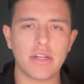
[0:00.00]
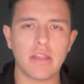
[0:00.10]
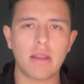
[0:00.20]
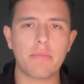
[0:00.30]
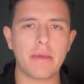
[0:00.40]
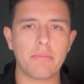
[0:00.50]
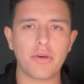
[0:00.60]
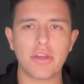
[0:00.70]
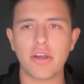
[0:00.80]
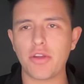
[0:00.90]
A lot of
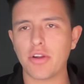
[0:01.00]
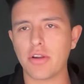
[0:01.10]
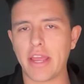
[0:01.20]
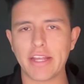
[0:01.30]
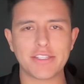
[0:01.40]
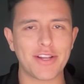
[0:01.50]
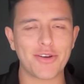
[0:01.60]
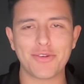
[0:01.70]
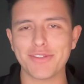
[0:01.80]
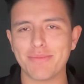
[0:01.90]
people, your aunts and
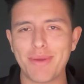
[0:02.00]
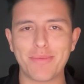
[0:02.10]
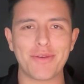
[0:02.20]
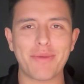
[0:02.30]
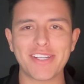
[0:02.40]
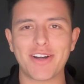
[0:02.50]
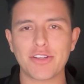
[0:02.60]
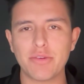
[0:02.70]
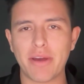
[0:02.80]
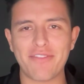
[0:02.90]
uncles and people you might talk
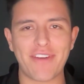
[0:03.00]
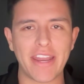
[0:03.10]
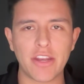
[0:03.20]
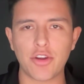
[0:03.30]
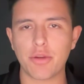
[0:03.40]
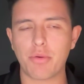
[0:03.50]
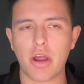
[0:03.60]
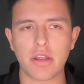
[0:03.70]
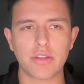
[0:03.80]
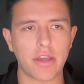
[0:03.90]
to about inventing or your
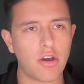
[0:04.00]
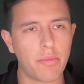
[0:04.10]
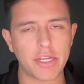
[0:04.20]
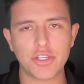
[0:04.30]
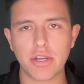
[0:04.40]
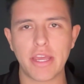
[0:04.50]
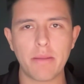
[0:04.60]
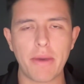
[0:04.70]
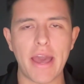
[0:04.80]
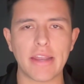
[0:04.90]
product, are like, oh, make sure to get
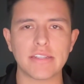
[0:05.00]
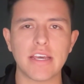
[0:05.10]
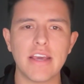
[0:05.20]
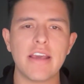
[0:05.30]
a patent.